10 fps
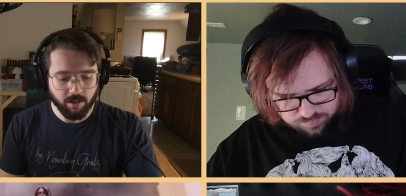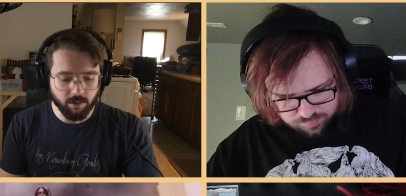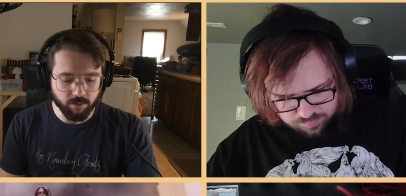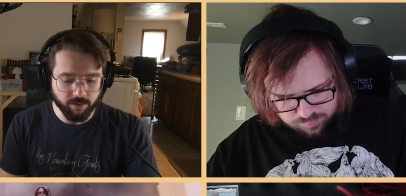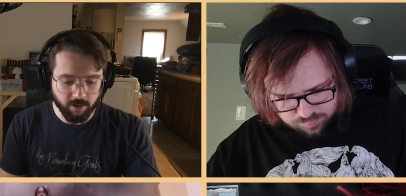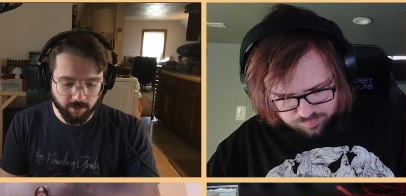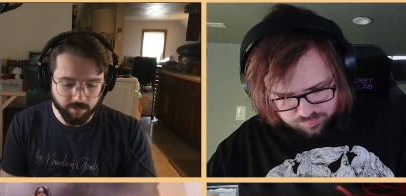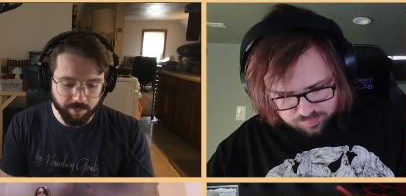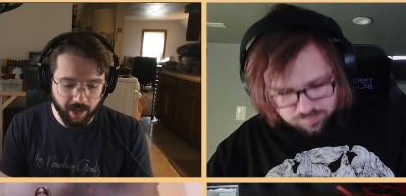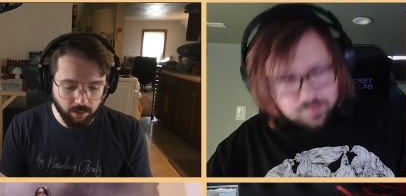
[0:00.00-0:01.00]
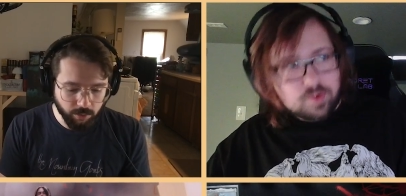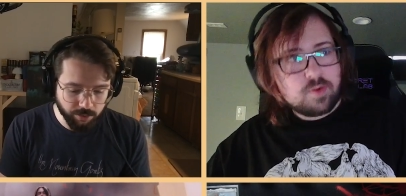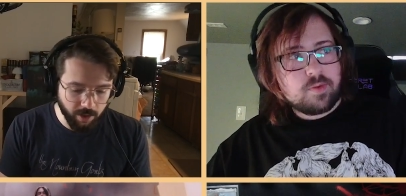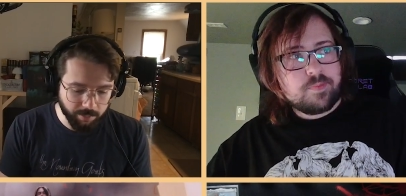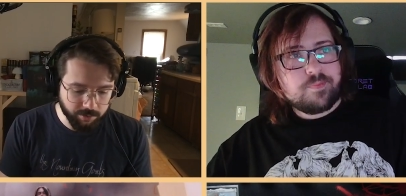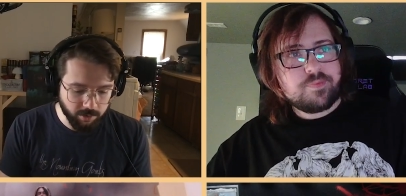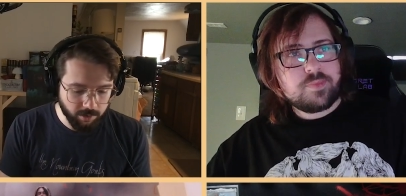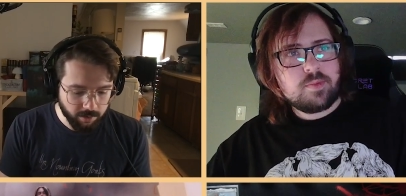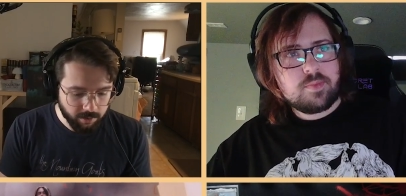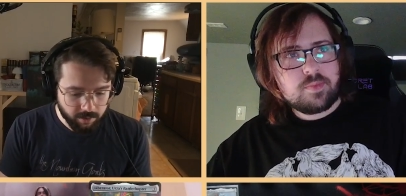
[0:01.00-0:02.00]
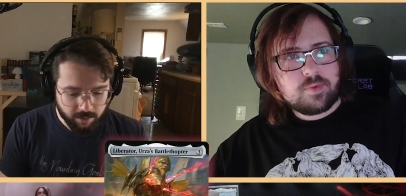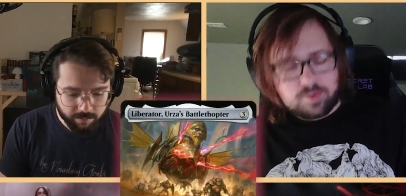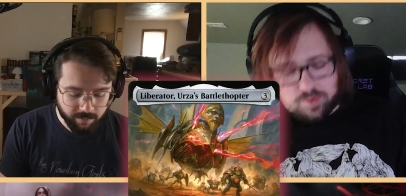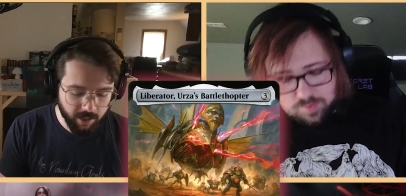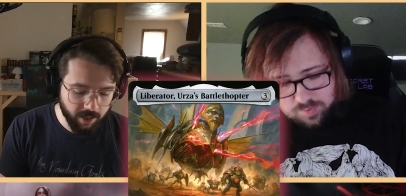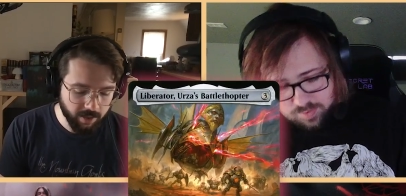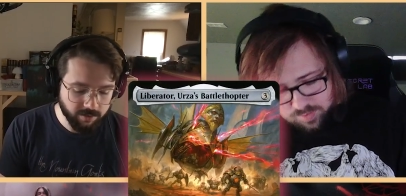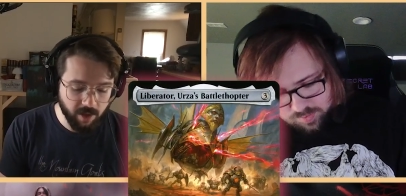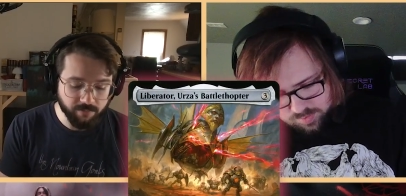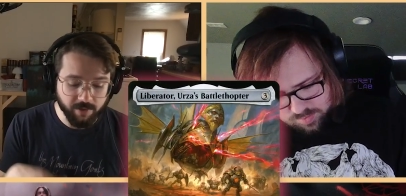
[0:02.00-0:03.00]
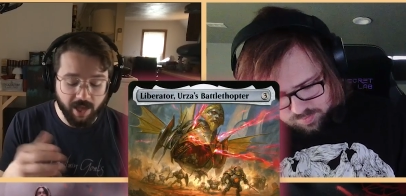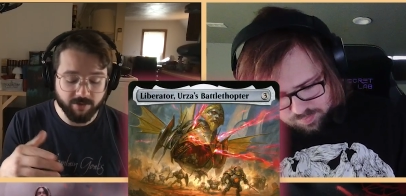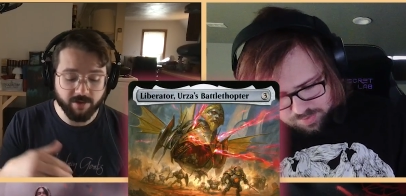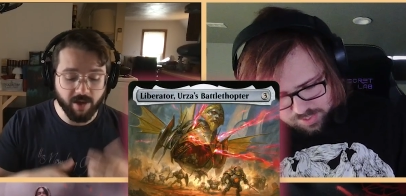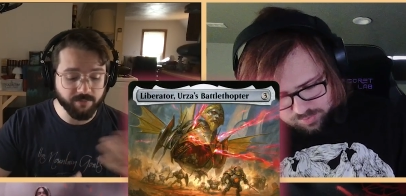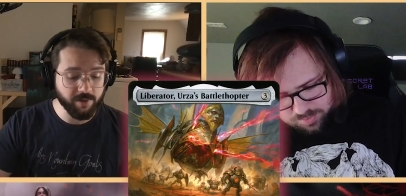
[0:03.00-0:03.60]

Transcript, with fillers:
Speaker 1: Urza's Battlethopter. Uh, it's got flash, it's got